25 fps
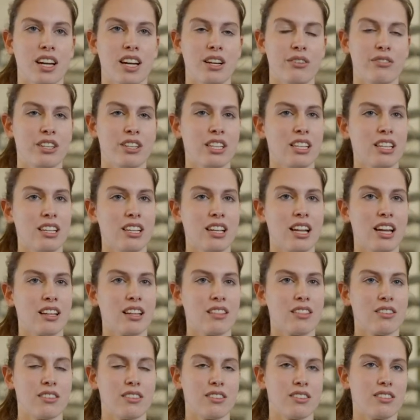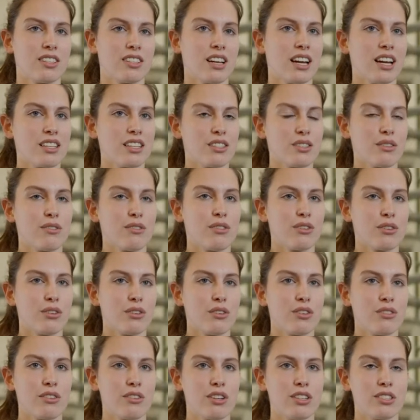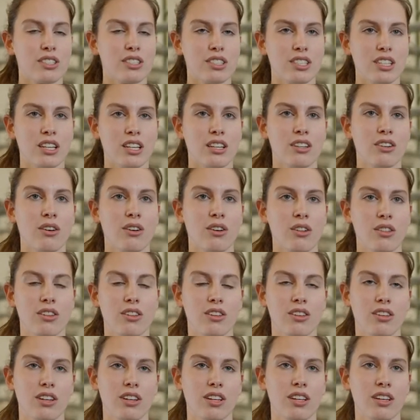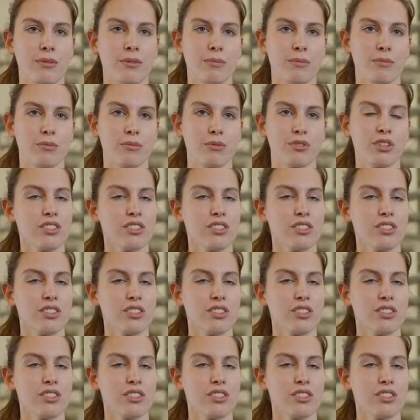I really like the size of the university and all the